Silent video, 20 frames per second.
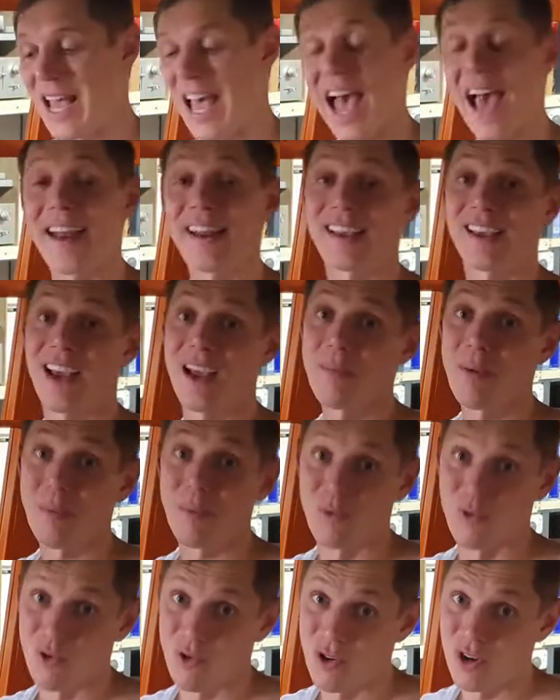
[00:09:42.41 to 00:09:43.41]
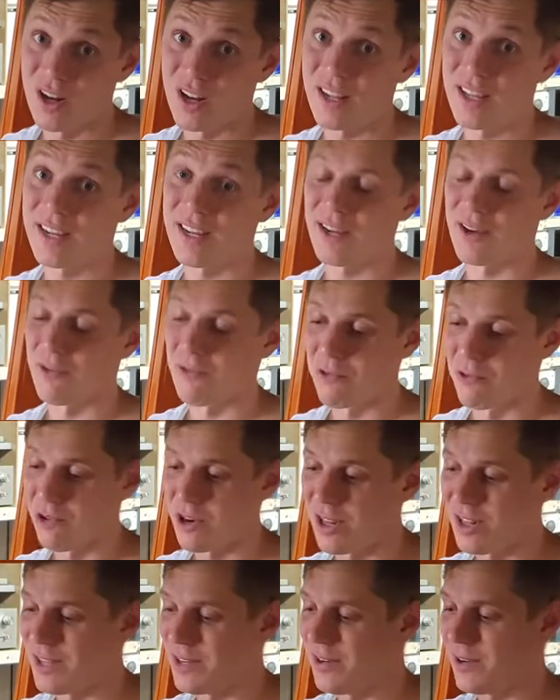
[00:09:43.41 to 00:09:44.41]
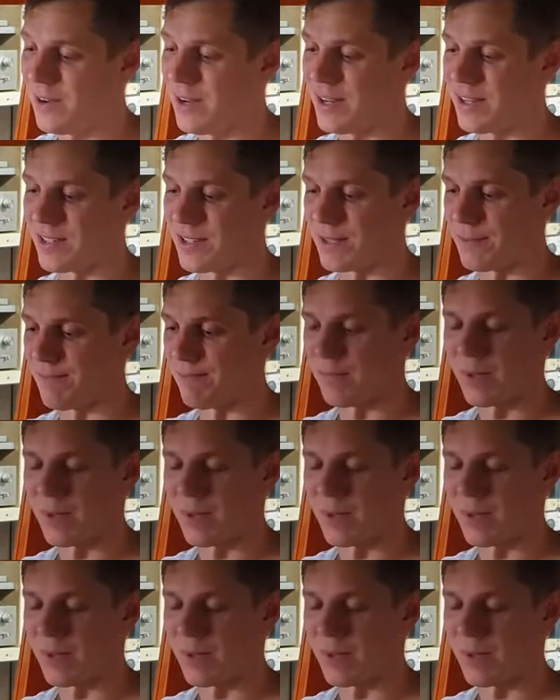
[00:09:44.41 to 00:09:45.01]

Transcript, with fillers: and it came up really, really nice.